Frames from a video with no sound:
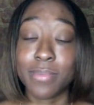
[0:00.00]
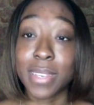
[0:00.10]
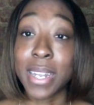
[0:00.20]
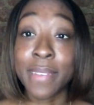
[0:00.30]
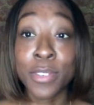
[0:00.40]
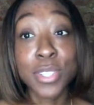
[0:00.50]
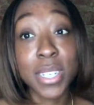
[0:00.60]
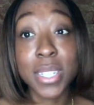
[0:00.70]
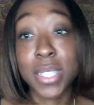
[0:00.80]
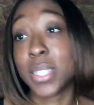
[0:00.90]
And if you
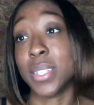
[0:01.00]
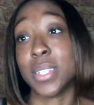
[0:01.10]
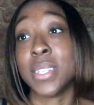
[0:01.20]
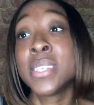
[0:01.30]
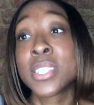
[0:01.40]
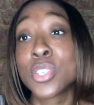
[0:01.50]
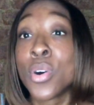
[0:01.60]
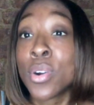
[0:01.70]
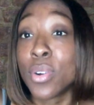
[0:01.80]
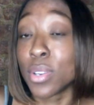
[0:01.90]
just need to
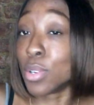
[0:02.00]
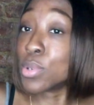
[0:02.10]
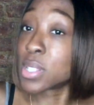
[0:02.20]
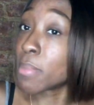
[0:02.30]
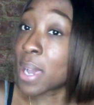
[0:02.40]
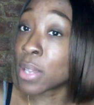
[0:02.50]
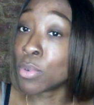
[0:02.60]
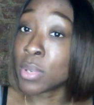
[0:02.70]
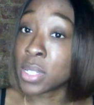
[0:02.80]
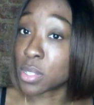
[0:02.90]
talk or know somebody
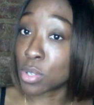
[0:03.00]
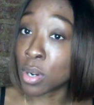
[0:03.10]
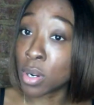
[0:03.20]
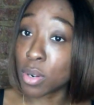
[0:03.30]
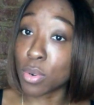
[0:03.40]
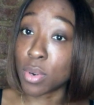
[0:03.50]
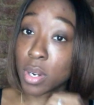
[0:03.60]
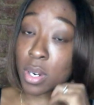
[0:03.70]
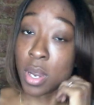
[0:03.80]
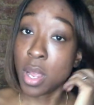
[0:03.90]
who needs to talk, or